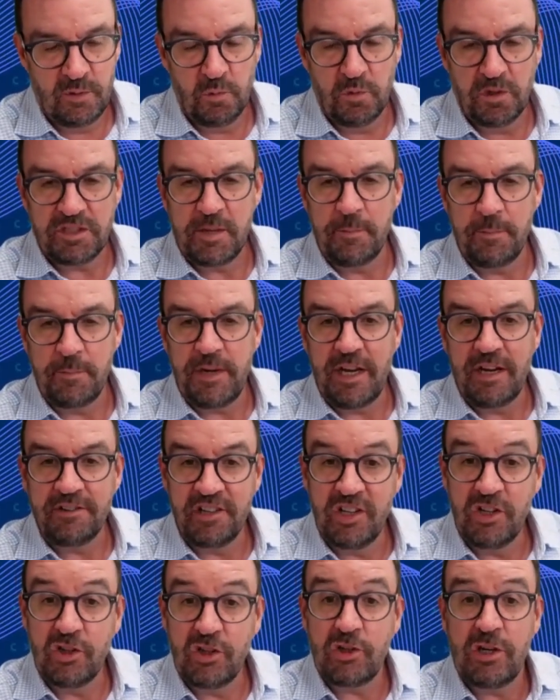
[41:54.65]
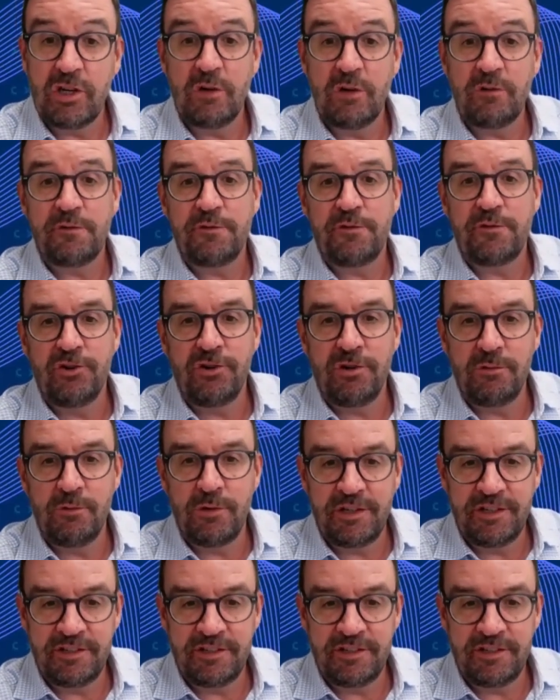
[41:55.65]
to be on the lookout for, what are